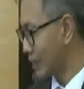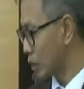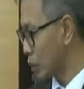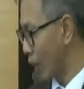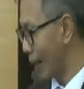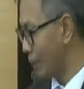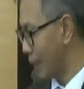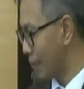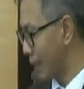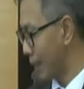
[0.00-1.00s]
to
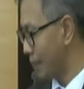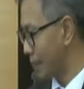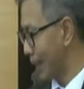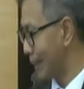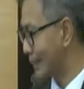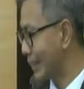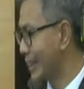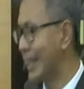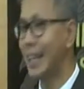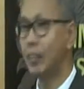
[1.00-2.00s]
1MDB is
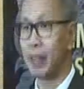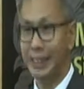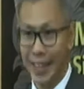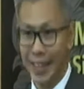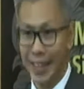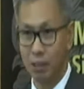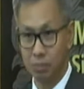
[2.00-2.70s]
certainly recycled